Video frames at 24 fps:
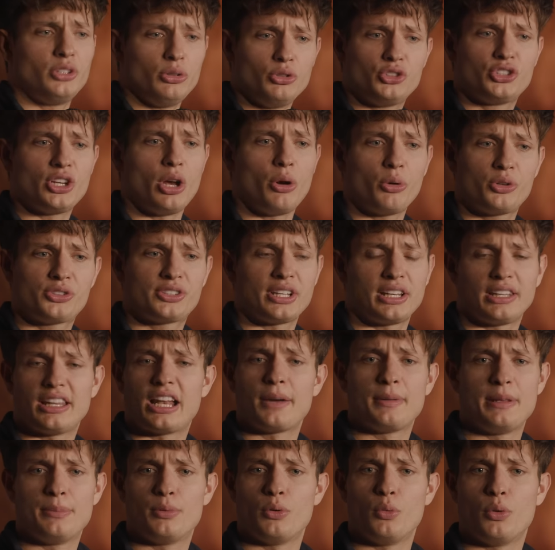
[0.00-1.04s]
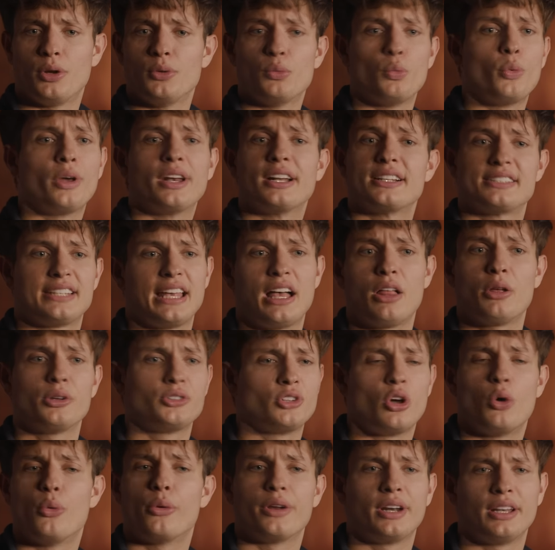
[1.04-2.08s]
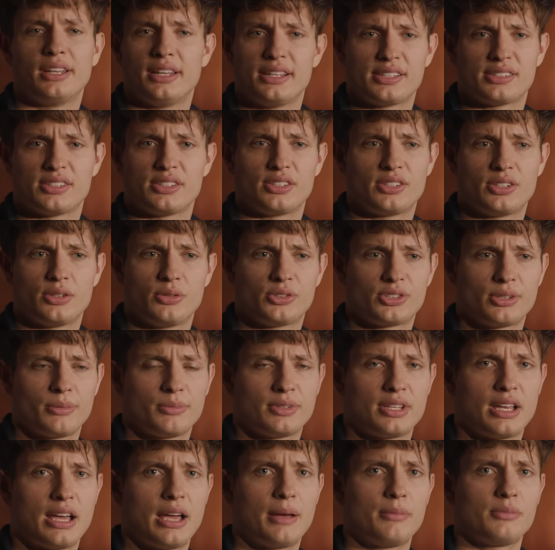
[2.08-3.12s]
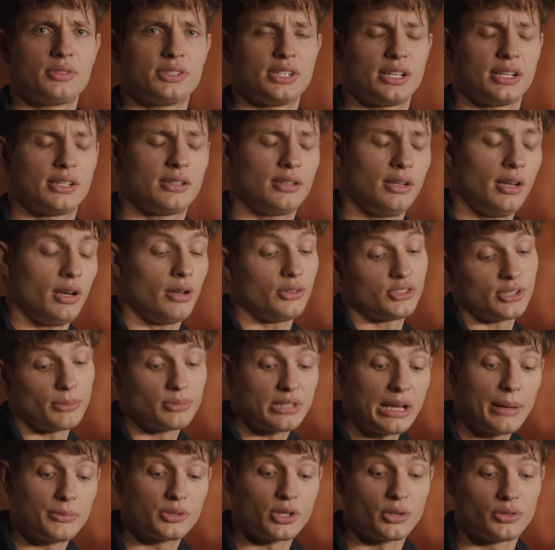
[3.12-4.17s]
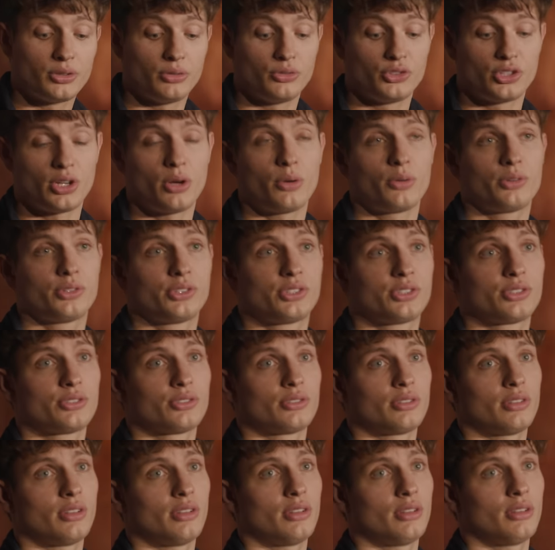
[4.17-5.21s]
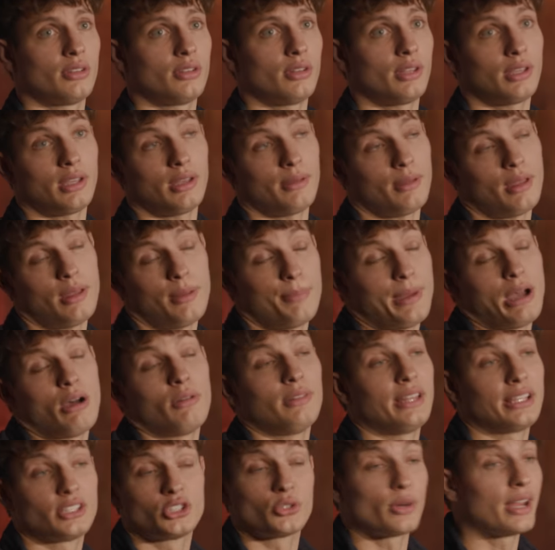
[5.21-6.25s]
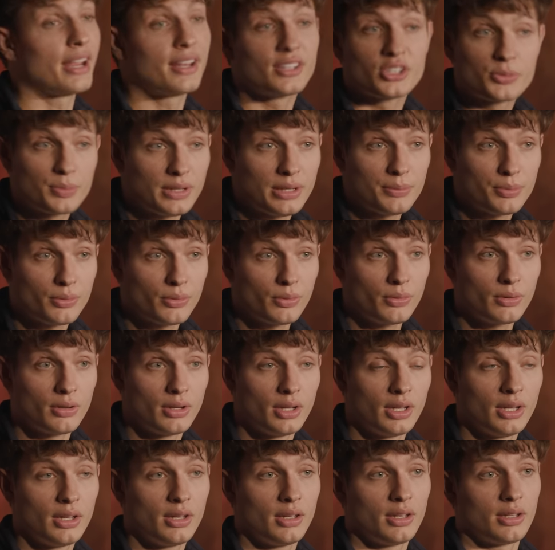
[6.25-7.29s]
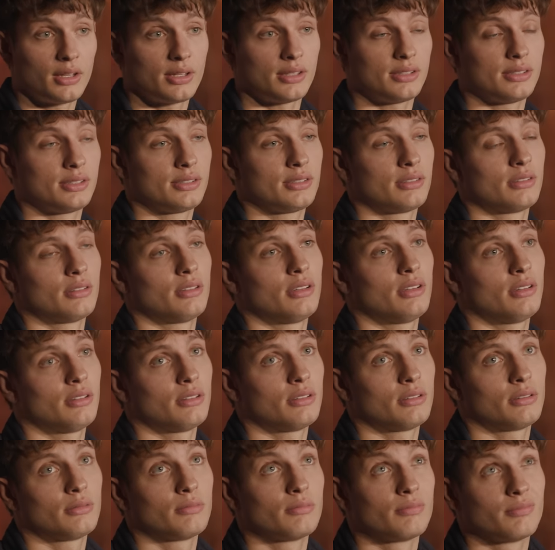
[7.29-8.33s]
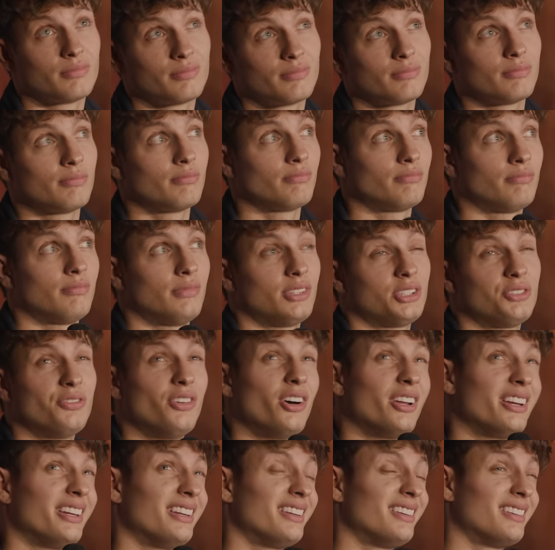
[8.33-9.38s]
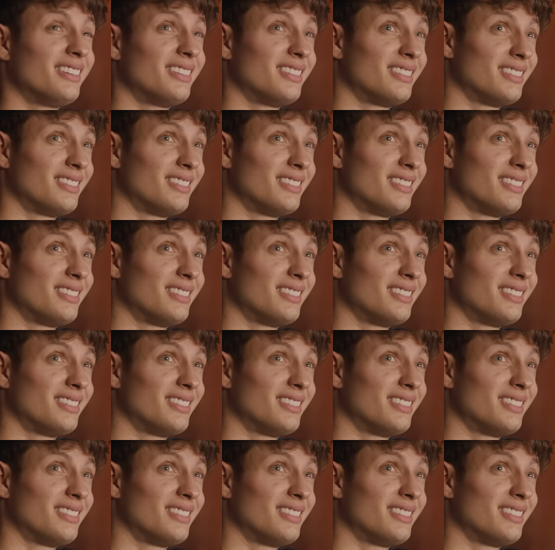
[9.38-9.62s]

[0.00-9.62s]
do jokes that a lot of people wouldn't wanna tell or don't wanna listen to sometimes. Like, you know, sometimes I'll do jokes about, like, trans people, because it's funny.